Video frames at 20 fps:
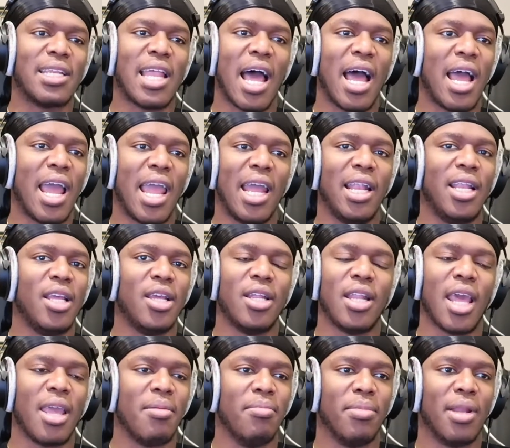That
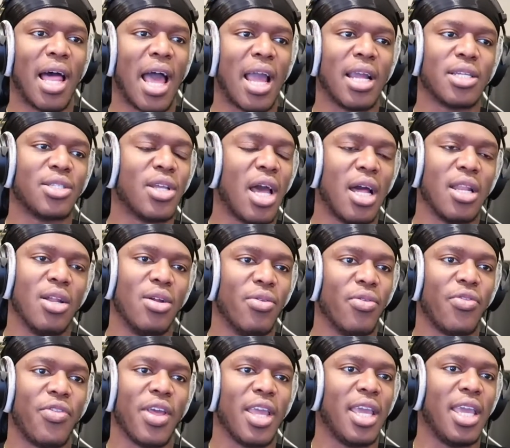alien ain't black, so I
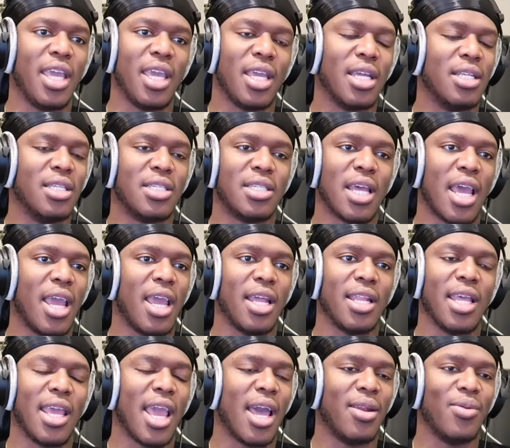don't think he can say
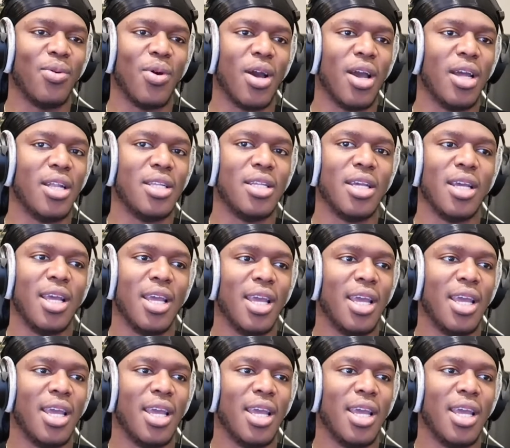the N word